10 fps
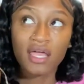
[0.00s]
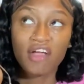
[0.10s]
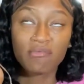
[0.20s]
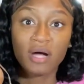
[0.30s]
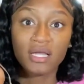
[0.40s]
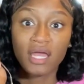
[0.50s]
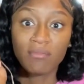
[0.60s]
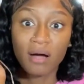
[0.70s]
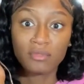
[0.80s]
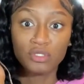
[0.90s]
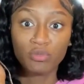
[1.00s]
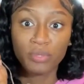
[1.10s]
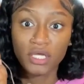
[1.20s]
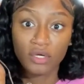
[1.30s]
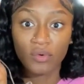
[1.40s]
everybody named mama do
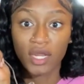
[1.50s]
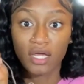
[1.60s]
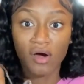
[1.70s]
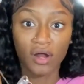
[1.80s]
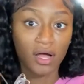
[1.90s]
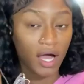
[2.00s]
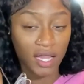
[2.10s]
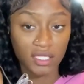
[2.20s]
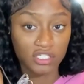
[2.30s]
pink when they go to college,